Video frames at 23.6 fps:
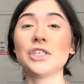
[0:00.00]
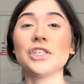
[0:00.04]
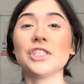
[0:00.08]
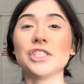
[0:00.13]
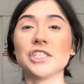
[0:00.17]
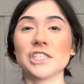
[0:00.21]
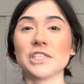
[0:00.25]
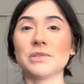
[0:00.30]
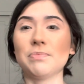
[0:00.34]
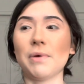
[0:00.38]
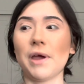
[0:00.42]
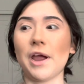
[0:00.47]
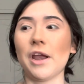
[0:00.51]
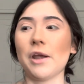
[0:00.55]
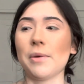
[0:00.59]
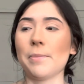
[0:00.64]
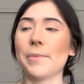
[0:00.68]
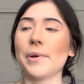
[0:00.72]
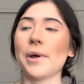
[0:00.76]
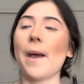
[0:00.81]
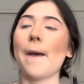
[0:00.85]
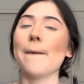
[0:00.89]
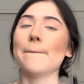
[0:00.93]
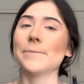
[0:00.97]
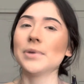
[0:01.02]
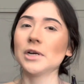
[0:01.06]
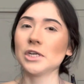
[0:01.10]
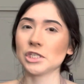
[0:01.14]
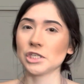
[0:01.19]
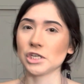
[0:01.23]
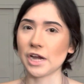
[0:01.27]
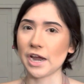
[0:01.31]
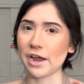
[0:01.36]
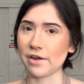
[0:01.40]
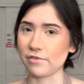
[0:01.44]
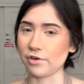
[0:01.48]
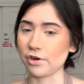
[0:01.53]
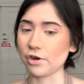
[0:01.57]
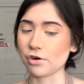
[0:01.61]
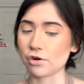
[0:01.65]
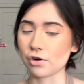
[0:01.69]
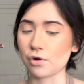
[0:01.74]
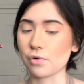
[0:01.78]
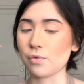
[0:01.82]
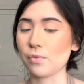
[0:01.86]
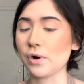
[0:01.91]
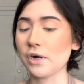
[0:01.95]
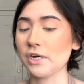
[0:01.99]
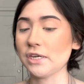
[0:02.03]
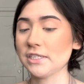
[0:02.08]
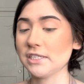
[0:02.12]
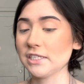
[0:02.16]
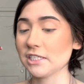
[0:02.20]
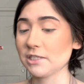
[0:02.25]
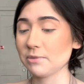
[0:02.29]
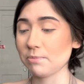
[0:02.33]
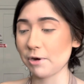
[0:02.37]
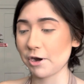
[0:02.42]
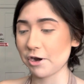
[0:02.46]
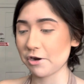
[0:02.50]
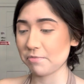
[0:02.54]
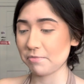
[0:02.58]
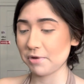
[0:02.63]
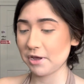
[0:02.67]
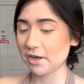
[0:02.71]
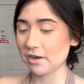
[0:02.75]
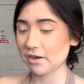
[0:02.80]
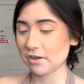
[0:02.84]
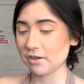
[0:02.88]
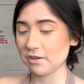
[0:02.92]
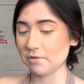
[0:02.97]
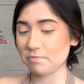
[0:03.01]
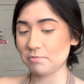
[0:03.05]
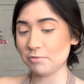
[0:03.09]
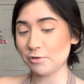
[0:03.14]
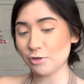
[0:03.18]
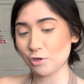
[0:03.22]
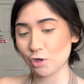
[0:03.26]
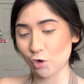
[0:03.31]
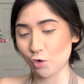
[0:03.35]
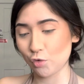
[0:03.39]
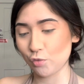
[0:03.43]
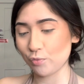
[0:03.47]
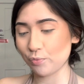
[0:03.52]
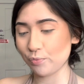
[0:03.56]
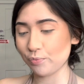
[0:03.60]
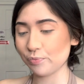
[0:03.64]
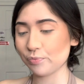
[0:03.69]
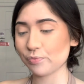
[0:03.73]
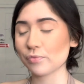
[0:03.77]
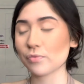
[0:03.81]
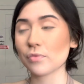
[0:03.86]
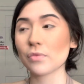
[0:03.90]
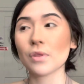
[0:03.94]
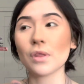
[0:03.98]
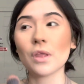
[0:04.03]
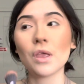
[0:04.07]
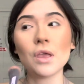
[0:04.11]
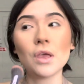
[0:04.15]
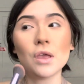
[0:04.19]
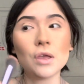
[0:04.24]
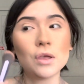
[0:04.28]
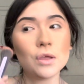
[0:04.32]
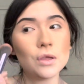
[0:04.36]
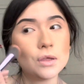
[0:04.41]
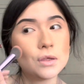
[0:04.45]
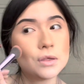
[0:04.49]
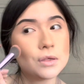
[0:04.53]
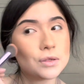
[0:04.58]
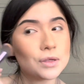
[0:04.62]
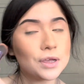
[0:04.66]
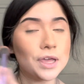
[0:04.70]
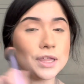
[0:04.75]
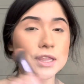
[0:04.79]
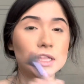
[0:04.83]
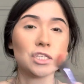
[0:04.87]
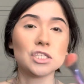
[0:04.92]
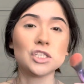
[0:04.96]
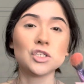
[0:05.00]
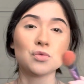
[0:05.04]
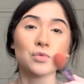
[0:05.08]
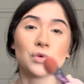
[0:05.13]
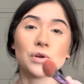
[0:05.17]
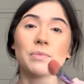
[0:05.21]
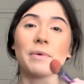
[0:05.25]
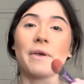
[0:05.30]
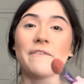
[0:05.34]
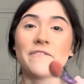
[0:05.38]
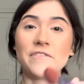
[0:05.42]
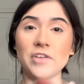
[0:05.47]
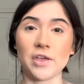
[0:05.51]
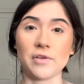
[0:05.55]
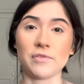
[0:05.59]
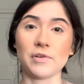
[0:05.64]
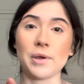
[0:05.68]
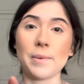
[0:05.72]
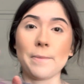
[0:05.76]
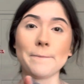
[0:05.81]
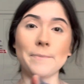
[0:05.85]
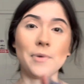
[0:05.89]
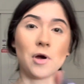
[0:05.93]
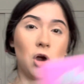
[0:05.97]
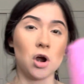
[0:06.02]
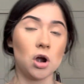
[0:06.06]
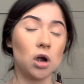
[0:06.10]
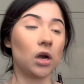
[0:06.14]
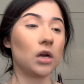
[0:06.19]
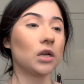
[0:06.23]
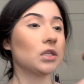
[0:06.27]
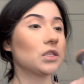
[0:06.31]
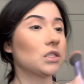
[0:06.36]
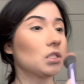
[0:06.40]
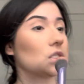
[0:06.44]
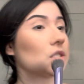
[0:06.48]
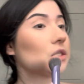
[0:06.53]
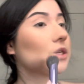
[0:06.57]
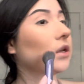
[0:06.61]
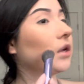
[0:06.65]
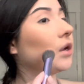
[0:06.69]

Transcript: it's expired, but I'm pretty sure every girl wears expired makeup, so. Okay, this is one of my favorite parts.